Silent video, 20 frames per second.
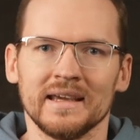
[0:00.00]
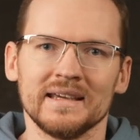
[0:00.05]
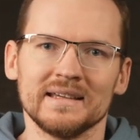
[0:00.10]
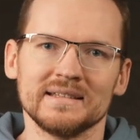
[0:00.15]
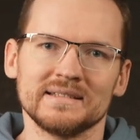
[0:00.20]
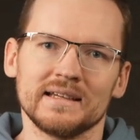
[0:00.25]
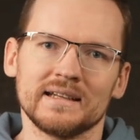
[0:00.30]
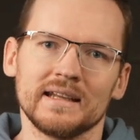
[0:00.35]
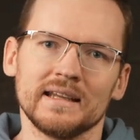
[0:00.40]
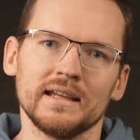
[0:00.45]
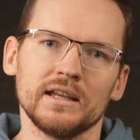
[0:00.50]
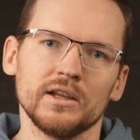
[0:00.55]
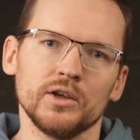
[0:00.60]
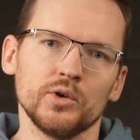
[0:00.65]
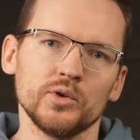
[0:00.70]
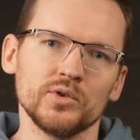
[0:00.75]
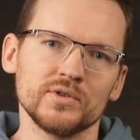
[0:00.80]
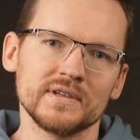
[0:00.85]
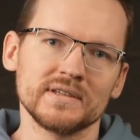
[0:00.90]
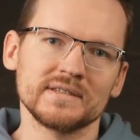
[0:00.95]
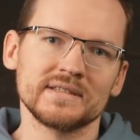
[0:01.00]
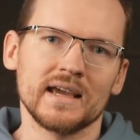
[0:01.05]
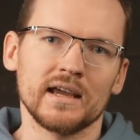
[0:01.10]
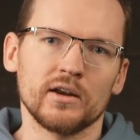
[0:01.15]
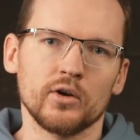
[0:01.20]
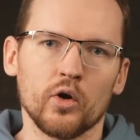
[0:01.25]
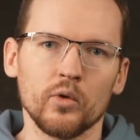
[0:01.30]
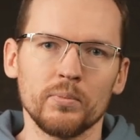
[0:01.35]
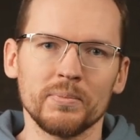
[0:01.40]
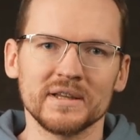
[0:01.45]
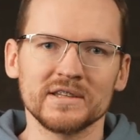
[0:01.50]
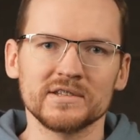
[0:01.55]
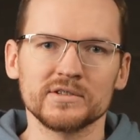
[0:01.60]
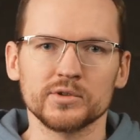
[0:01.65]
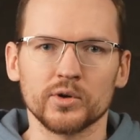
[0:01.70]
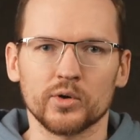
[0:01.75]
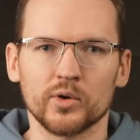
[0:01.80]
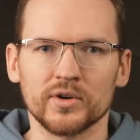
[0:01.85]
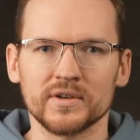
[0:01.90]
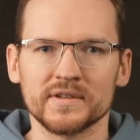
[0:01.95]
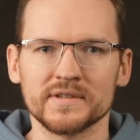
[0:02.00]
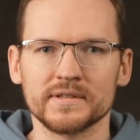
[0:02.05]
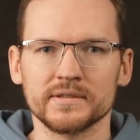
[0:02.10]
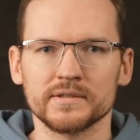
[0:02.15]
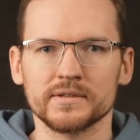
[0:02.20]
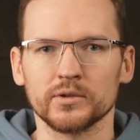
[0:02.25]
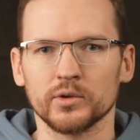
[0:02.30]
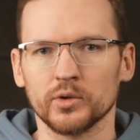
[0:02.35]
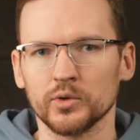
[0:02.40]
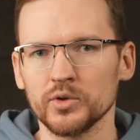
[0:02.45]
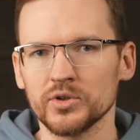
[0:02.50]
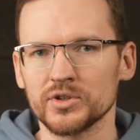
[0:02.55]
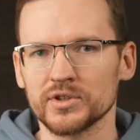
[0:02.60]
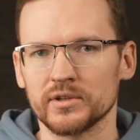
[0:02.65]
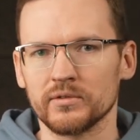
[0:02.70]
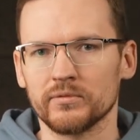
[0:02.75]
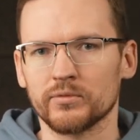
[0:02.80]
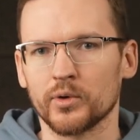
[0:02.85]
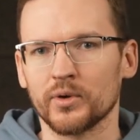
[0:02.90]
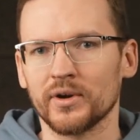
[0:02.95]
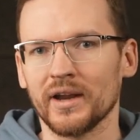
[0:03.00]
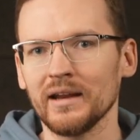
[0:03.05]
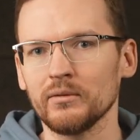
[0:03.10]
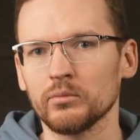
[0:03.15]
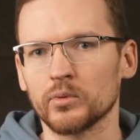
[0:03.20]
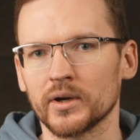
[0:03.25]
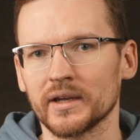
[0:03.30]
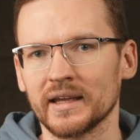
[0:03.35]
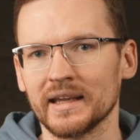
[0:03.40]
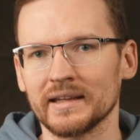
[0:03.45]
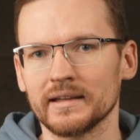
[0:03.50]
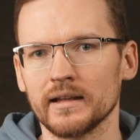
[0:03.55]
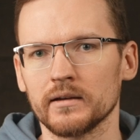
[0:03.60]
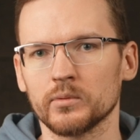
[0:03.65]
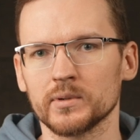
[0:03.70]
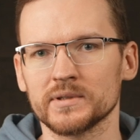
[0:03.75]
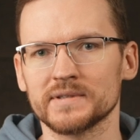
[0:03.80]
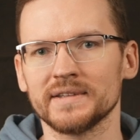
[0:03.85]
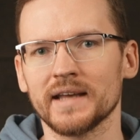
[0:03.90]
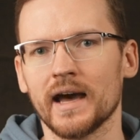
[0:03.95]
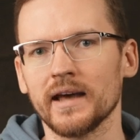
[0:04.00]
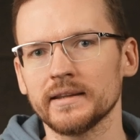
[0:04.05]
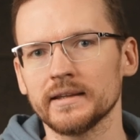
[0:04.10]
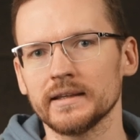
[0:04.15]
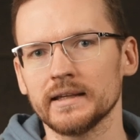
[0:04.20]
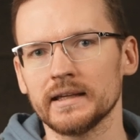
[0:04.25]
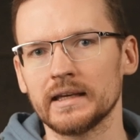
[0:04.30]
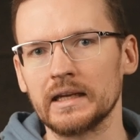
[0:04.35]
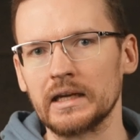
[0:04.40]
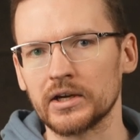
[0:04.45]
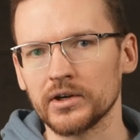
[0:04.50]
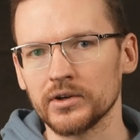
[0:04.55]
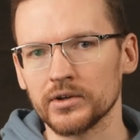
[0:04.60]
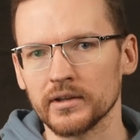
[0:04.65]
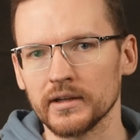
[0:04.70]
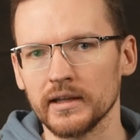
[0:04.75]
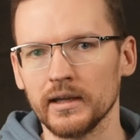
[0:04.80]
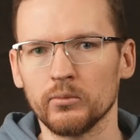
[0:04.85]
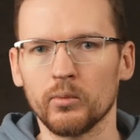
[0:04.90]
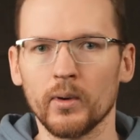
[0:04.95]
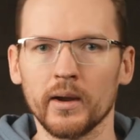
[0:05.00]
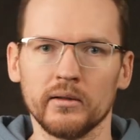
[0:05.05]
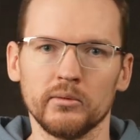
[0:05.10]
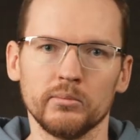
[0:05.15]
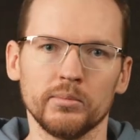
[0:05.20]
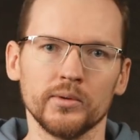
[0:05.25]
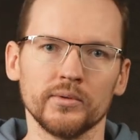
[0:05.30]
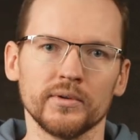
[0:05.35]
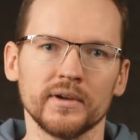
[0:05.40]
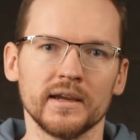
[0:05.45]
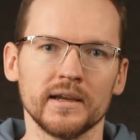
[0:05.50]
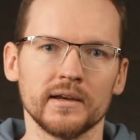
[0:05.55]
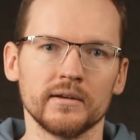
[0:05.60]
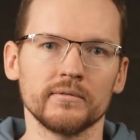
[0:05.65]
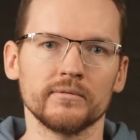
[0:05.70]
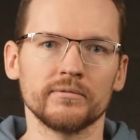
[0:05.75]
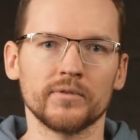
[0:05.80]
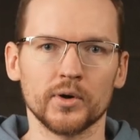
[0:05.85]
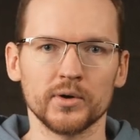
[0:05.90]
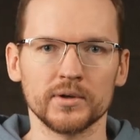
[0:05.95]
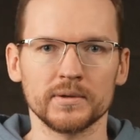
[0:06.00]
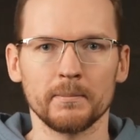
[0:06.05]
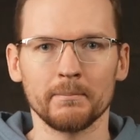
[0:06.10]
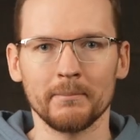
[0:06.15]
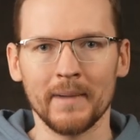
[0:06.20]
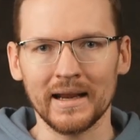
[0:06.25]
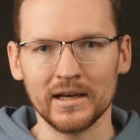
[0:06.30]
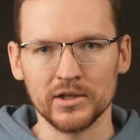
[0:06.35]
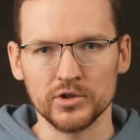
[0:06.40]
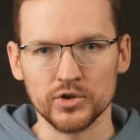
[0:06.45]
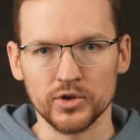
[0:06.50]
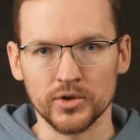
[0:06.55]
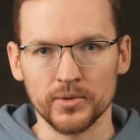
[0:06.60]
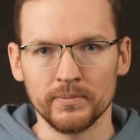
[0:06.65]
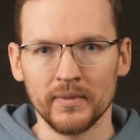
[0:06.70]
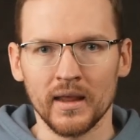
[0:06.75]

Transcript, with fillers: is that it uses an open source solution for networking that was not inherently available in Virt Manager.